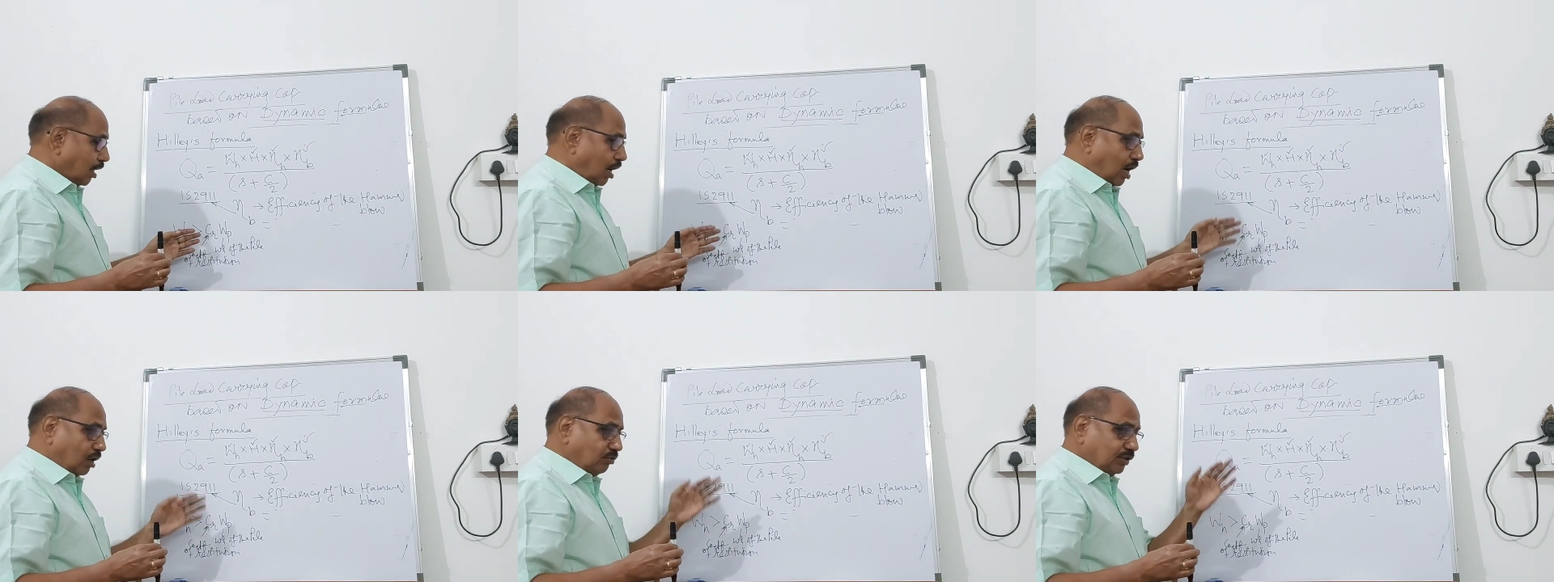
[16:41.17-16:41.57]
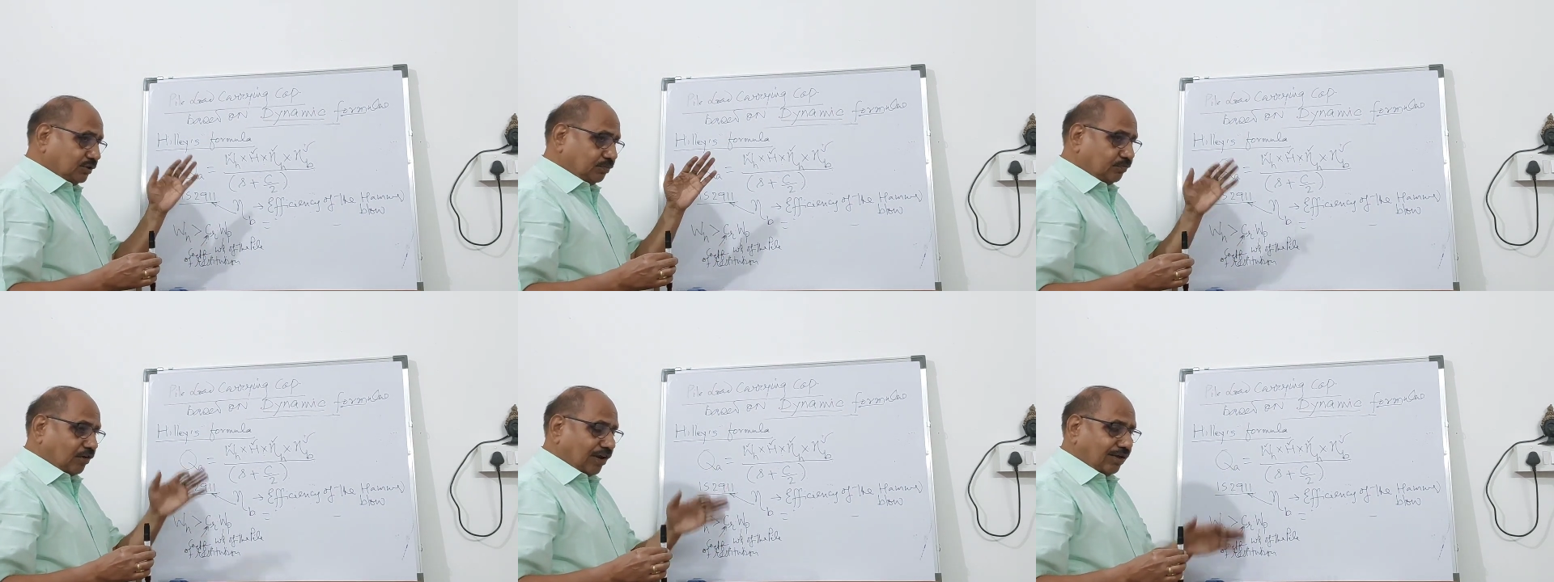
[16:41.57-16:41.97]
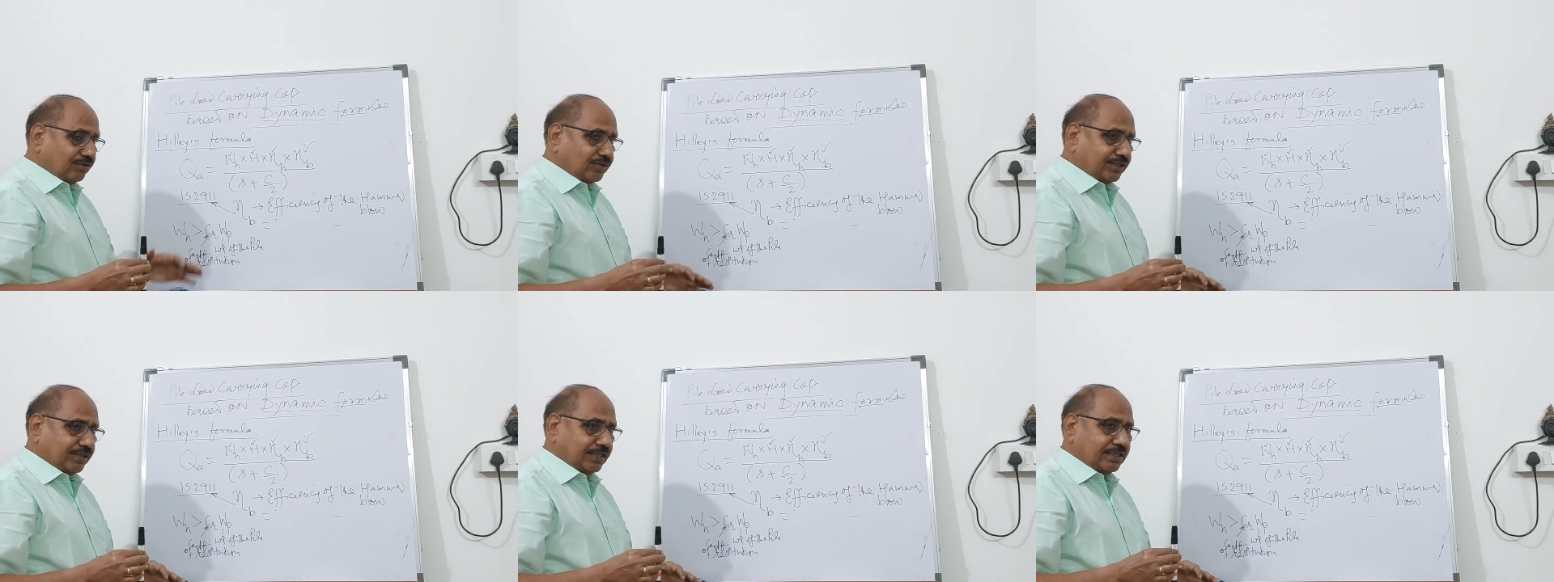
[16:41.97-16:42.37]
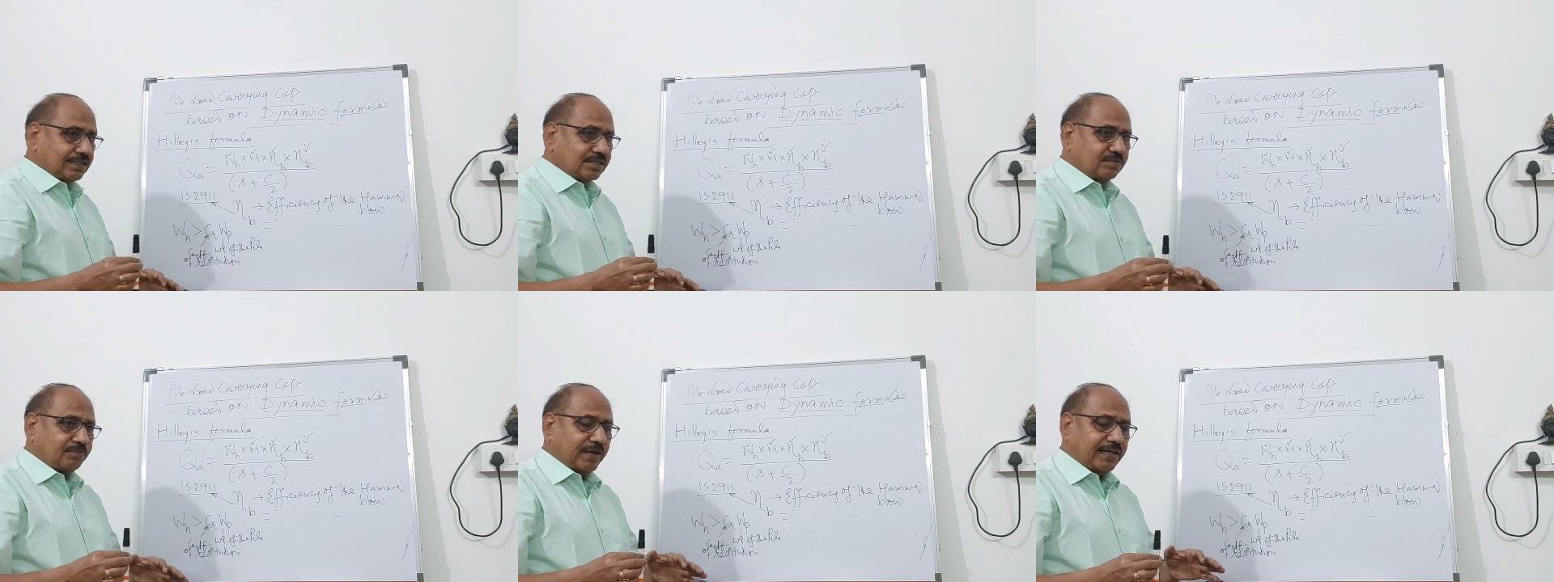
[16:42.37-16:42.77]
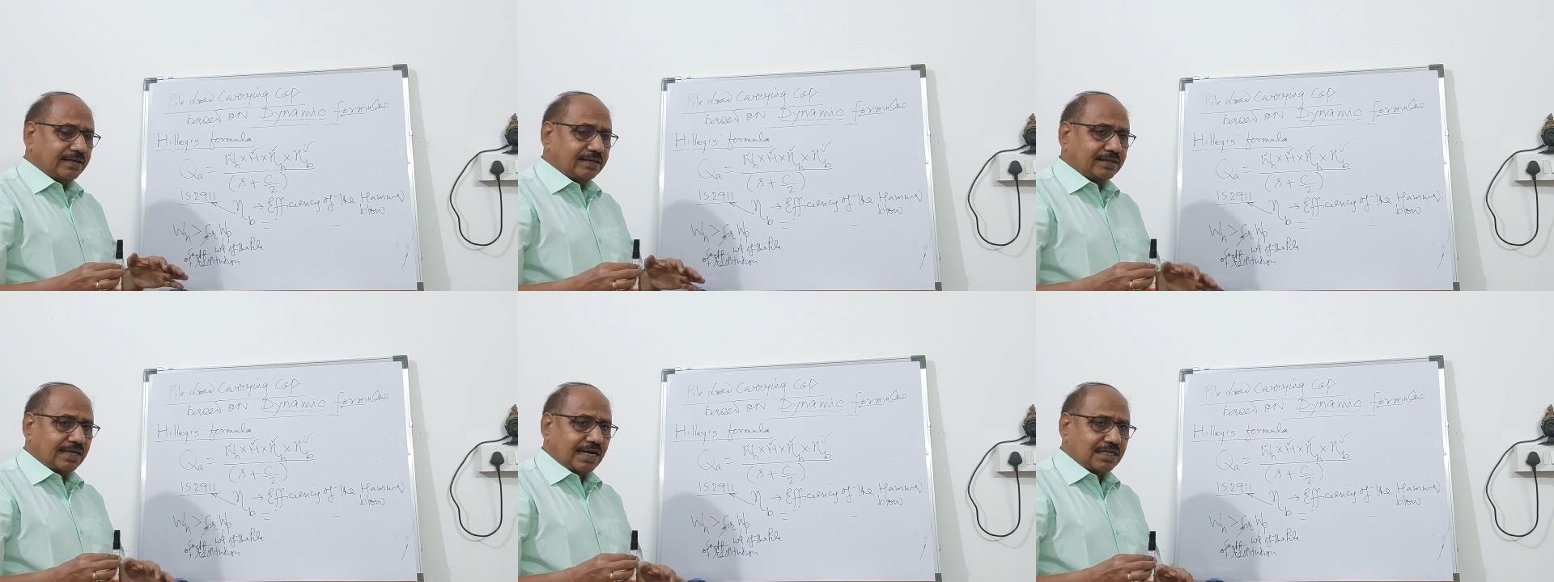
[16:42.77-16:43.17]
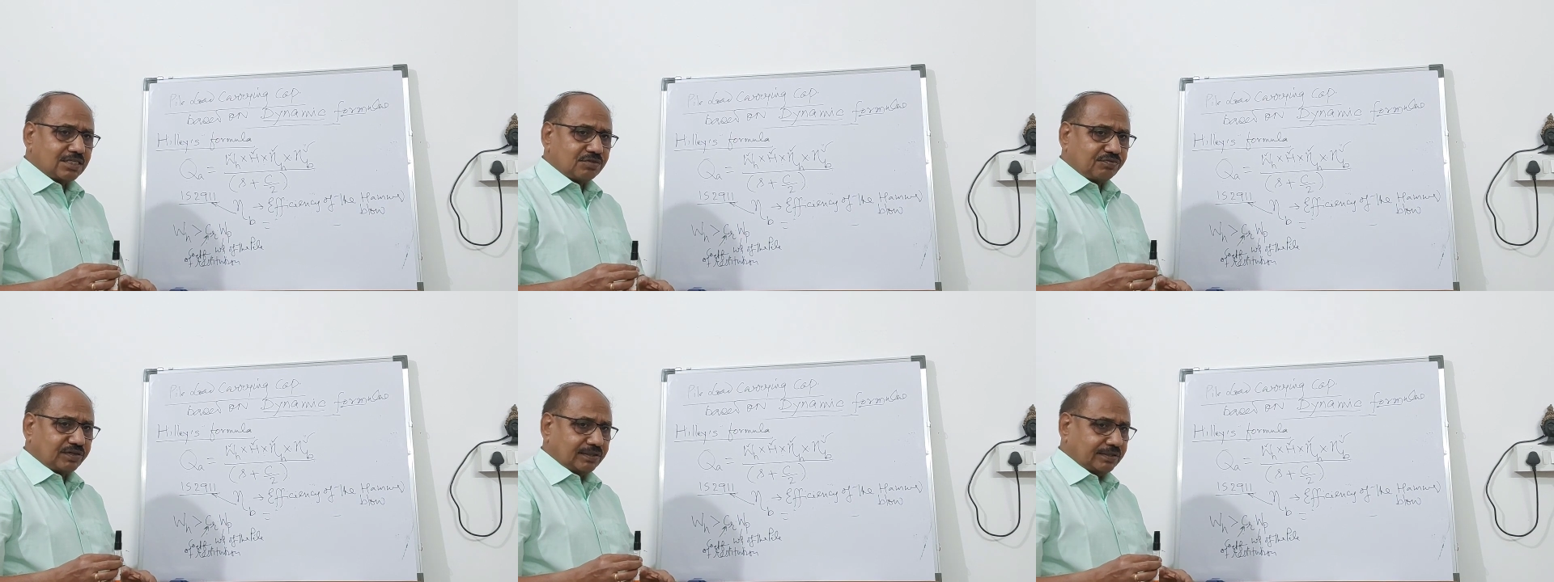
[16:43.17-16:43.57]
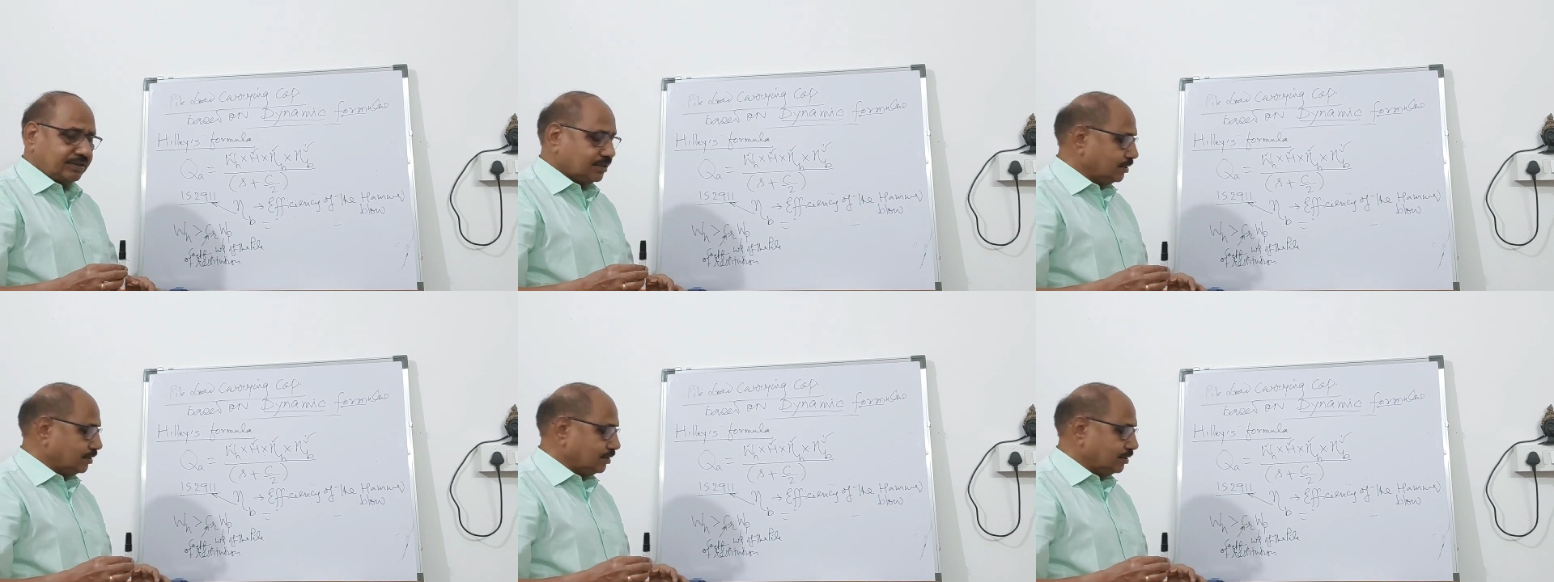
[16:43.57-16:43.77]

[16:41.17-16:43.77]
how much velocity is being transferred